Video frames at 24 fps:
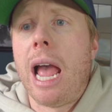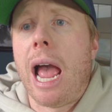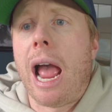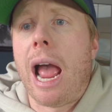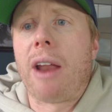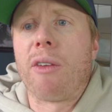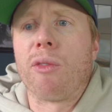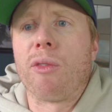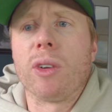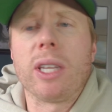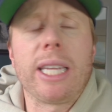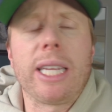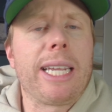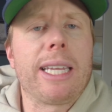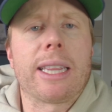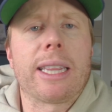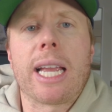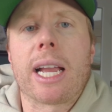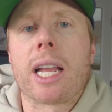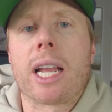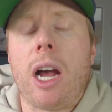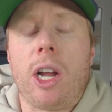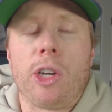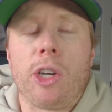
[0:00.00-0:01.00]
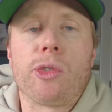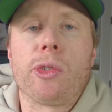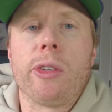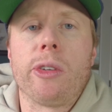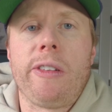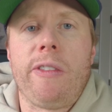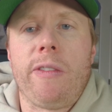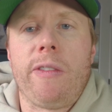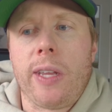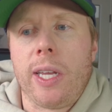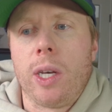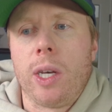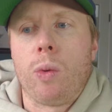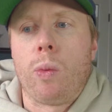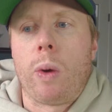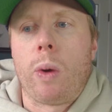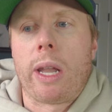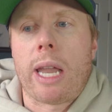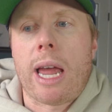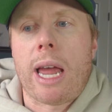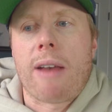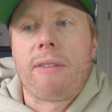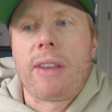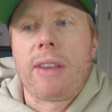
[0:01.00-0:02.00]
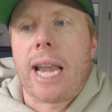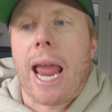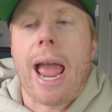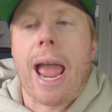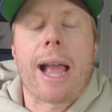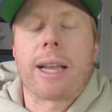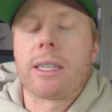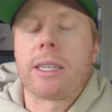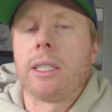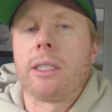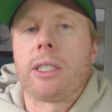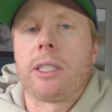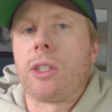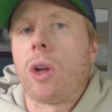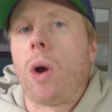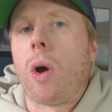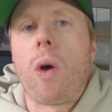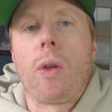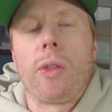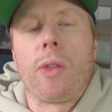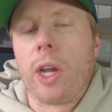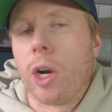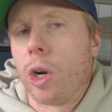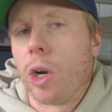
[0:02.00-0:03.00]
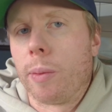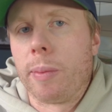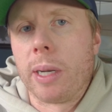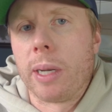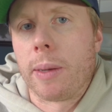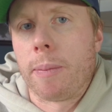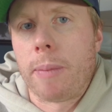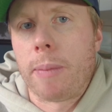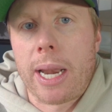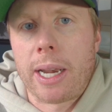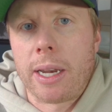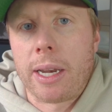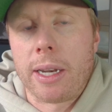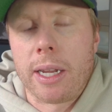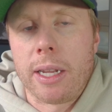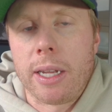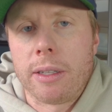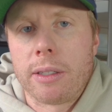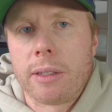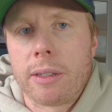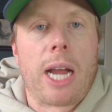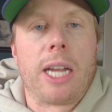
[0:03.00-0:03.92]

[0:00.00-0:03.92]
and really get that country feel while having access to all the urban amenities?